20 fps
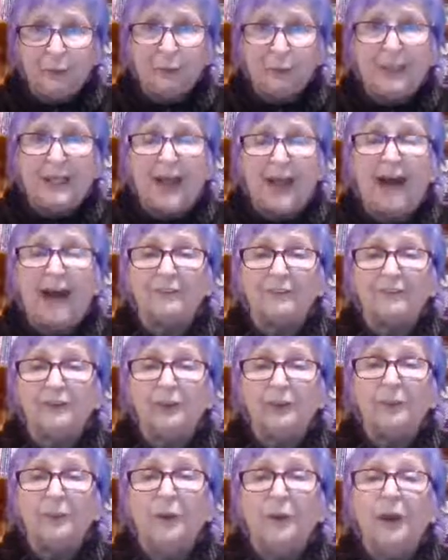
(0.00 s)
We have
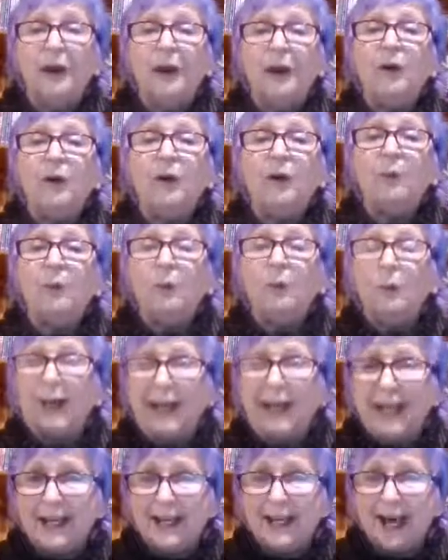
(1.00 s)
to
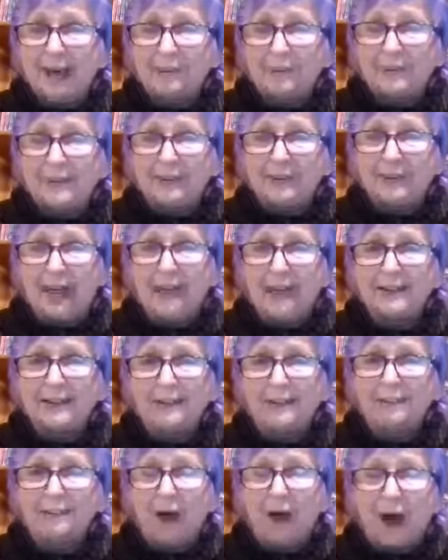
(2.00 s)
wake up to that
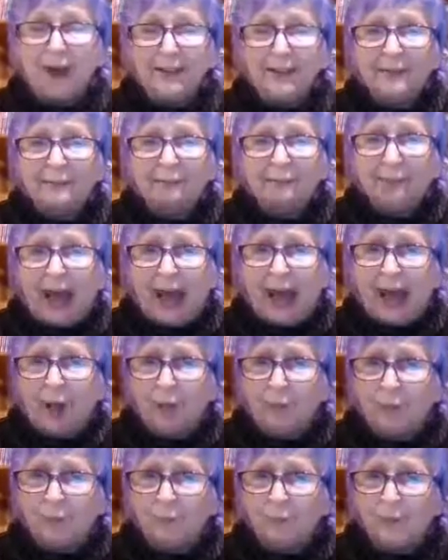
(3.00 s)
divine
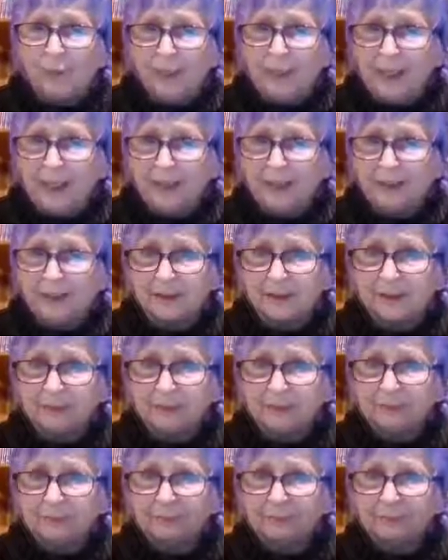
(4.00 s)
power within us.